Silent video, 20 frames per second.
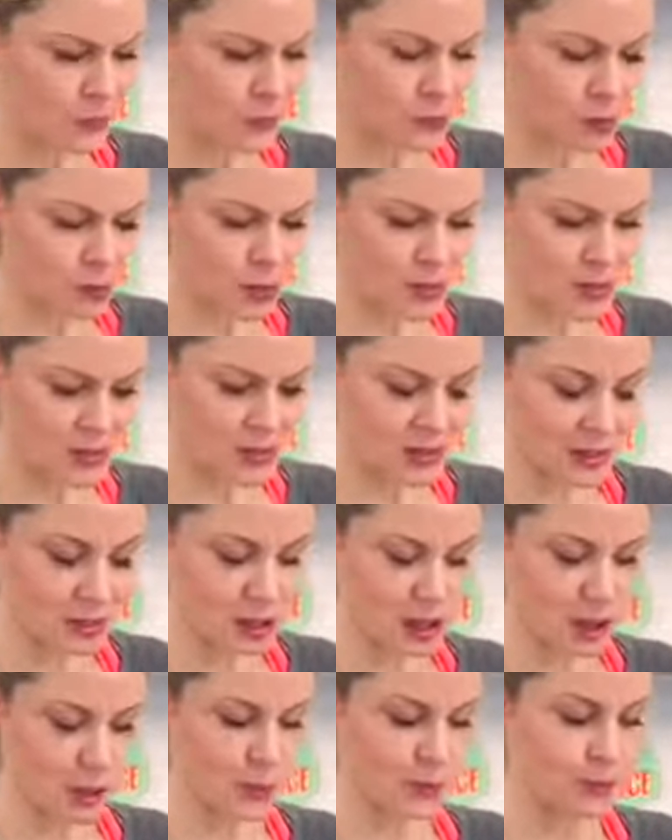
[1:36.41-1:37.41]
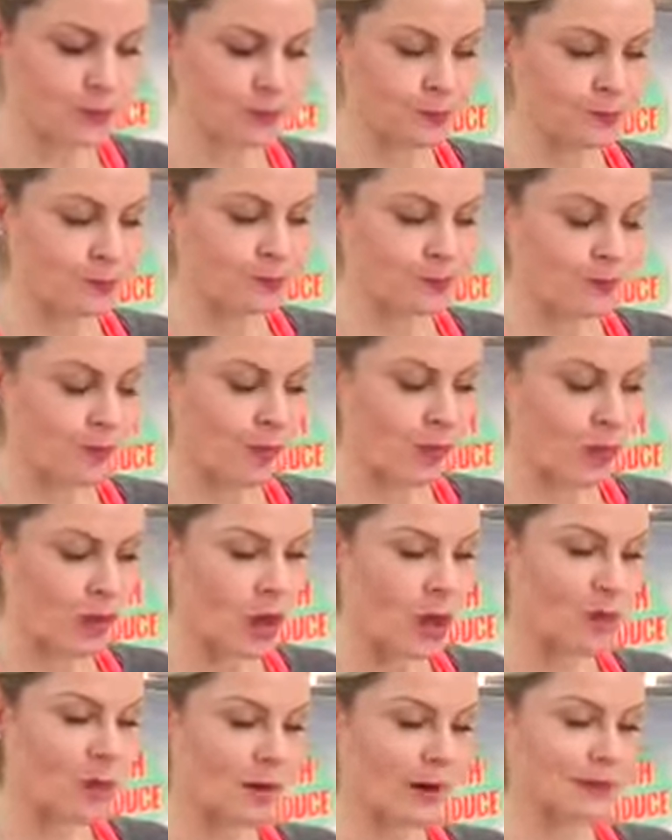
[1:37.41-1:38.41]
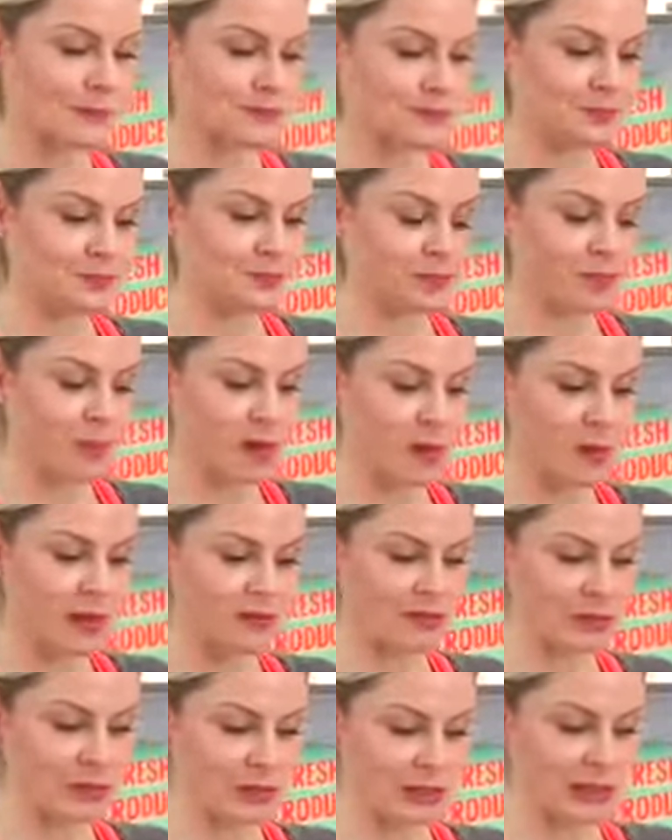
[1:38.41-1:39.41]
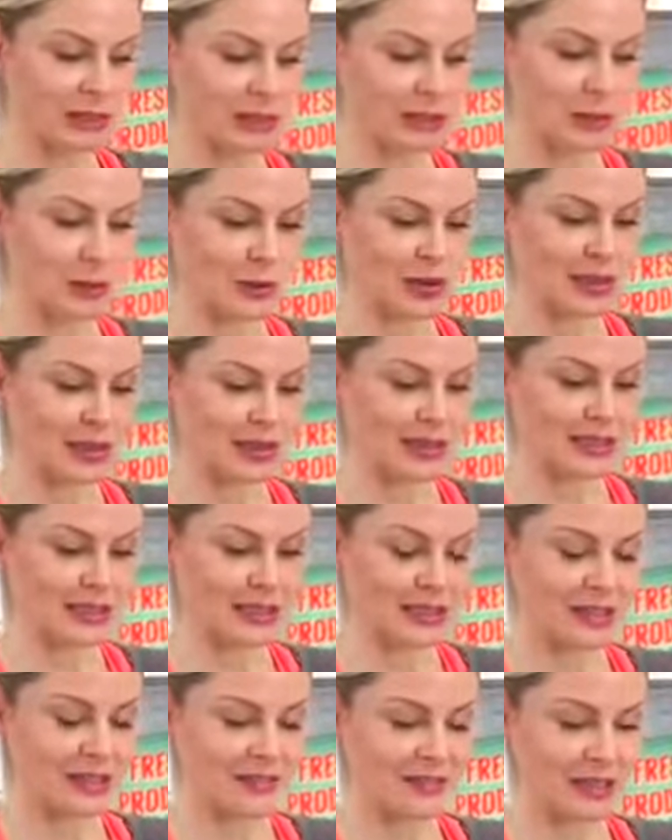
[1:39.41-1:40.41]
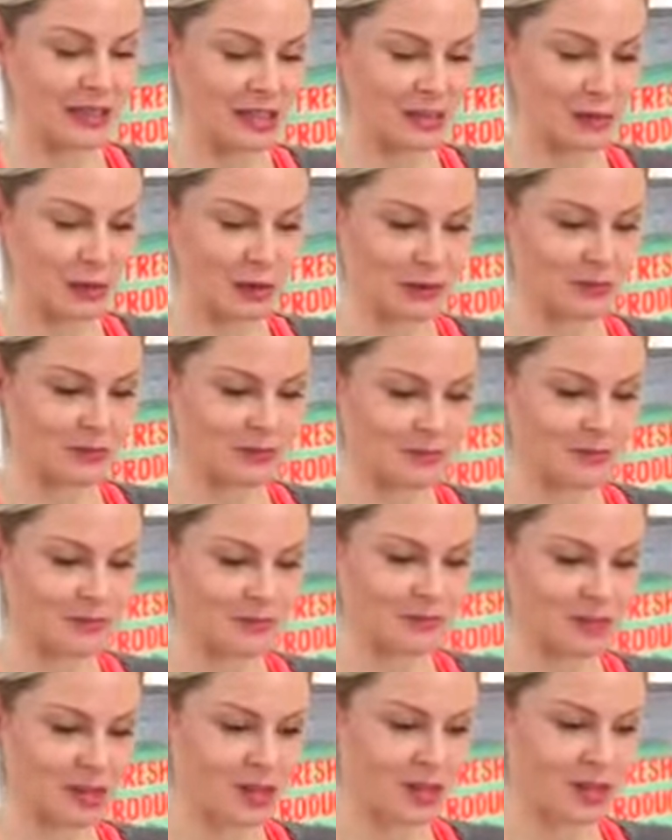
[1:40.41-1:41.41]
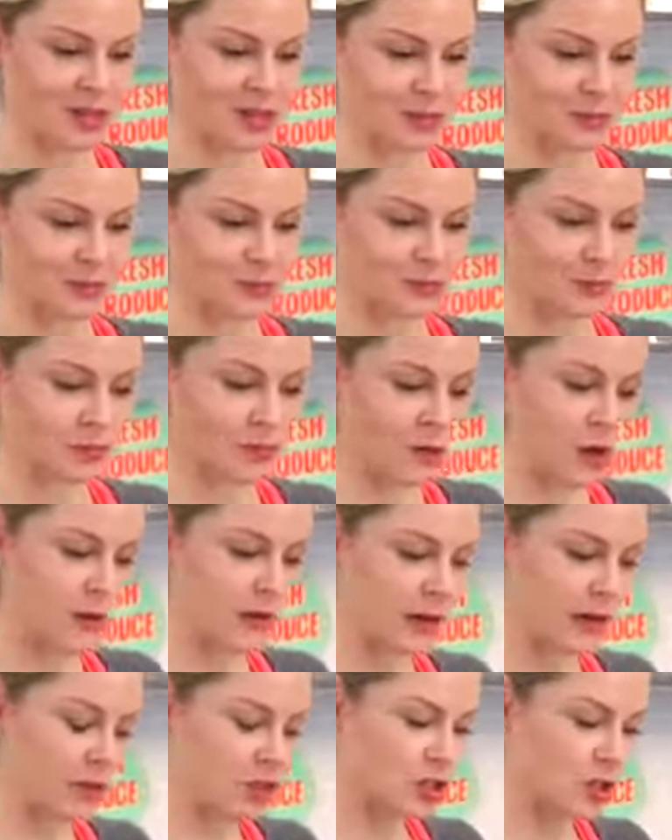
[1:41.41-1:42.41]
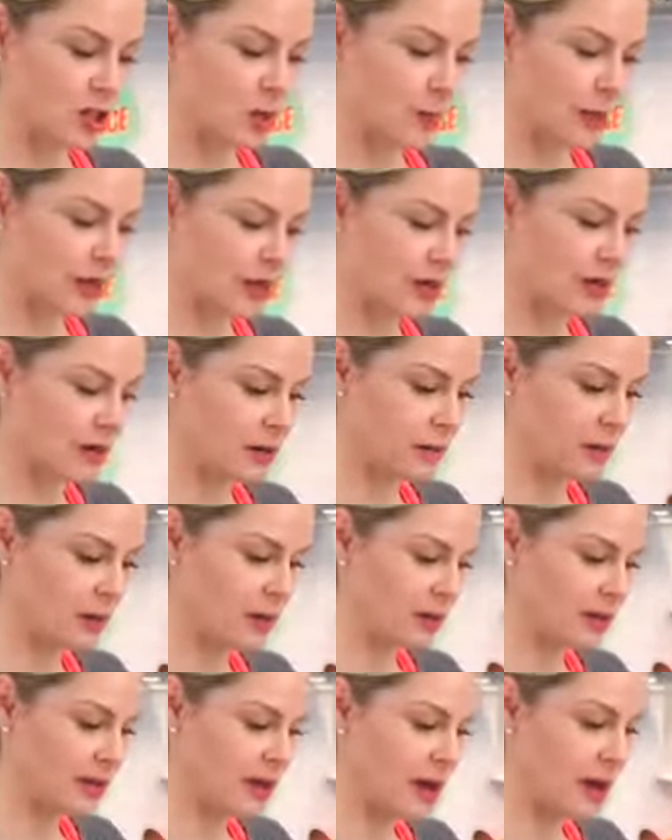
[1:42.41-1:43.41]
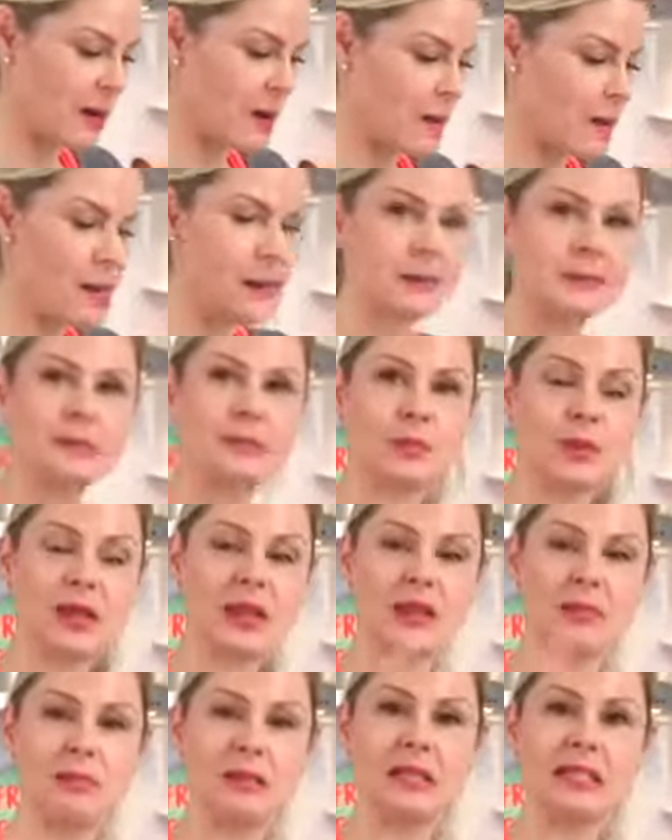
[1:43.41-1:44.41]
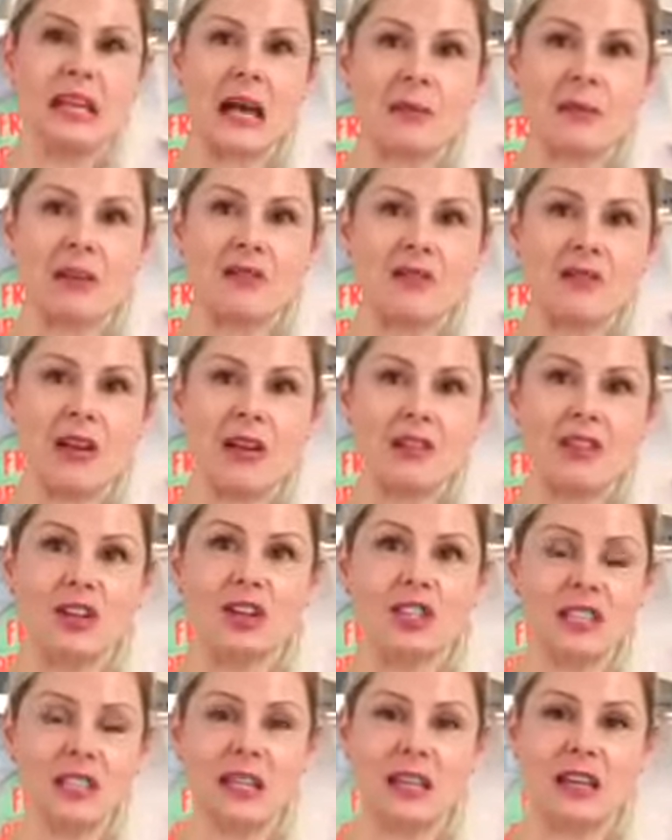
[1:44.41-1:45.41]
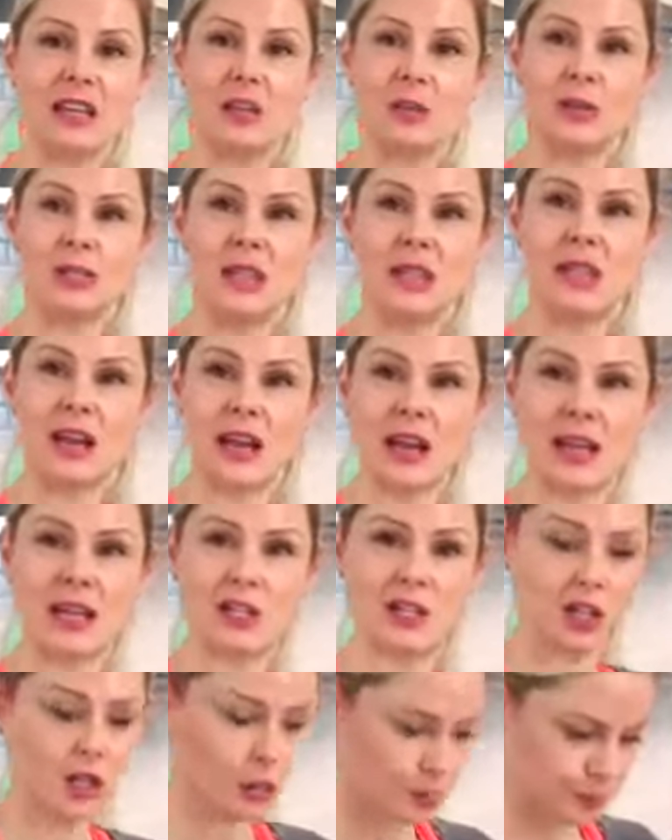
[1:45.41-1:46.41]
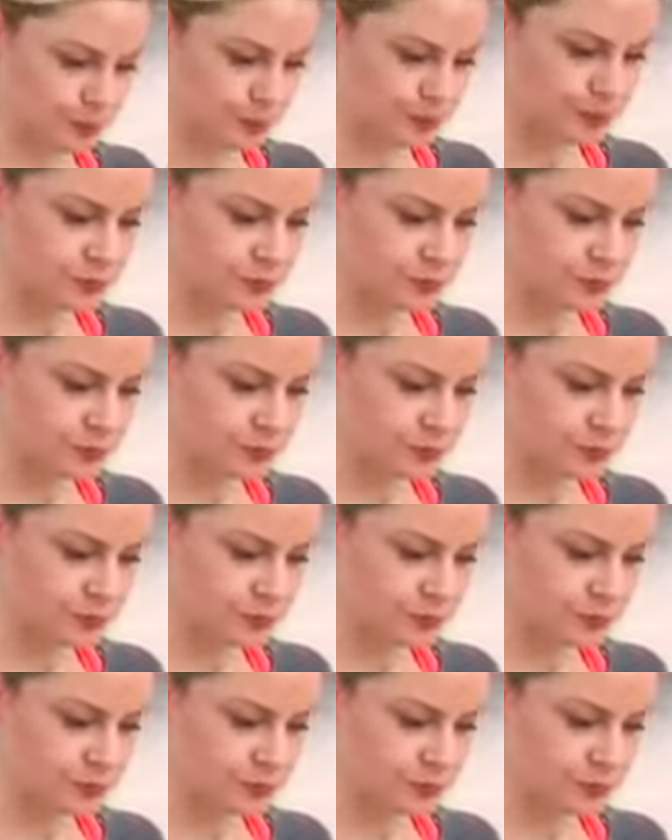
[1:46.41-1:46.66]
throw those in there too. Oh great, my phone's like loading, I can't get on Facebook. Uh-oh, all right, I'll check back in in a minute with that. Be in the meantime, if, if there's anything you see that I need to know,